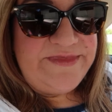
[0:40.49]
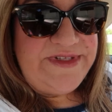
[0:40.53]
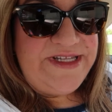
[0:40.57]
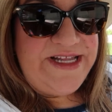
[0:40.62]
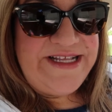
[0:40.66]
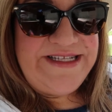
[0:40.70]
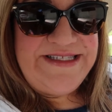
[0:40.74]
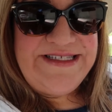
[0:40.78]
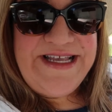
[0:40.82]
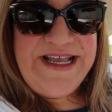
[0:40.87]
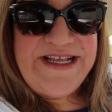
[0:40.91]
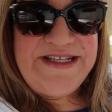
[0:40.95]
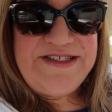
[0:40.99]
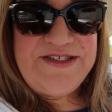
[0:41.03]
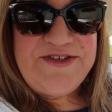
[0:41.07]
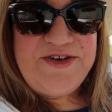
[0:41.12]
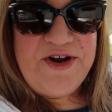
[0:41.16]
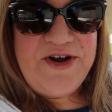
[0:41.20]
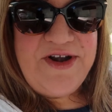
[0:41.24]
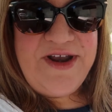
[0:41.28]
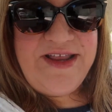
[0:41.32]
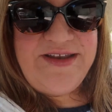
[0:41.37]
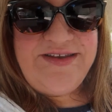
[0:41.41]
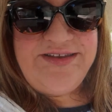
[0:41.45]
let's get
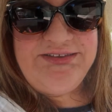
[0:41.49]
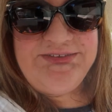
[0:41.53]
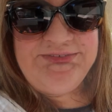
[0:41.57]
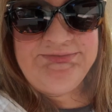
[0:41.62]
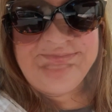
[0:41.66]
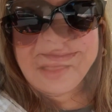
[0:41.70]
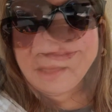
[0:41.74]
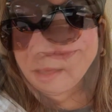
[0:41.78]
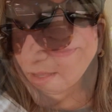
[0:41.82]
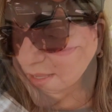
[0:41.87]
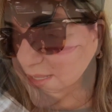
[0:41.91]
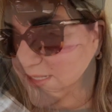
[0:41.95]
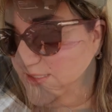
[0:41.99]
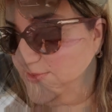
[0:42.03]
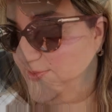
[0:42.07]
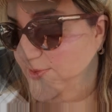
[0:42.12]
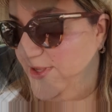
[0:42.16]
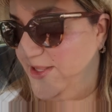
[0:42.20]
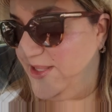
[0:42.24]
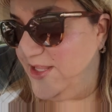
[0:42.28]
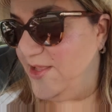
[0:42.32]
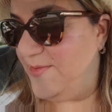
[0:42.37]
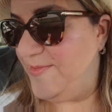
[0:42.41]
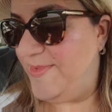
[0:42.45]
started. Well, it's
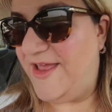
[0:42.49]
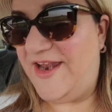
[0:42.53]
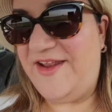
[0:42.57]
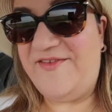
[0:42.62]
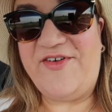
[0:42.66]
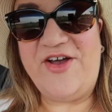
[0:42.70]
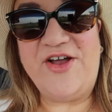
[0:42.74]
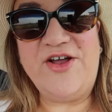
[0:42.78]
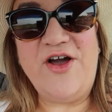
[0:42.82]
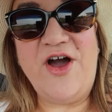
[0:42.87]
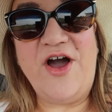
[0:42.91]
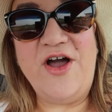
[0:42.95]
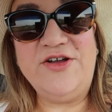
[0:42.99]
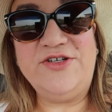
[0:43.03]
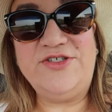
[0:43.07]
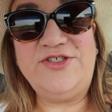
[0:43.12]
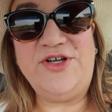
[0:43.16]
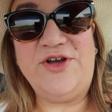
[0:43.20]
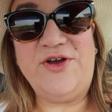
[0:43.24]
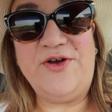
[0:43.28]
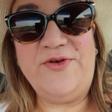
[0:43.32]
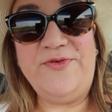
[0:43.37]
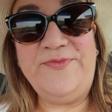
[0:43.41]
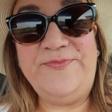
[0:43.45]
been a little bit of a gong
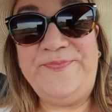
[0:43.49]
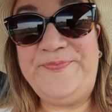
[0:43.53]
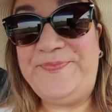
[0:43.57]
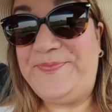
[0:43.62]
show.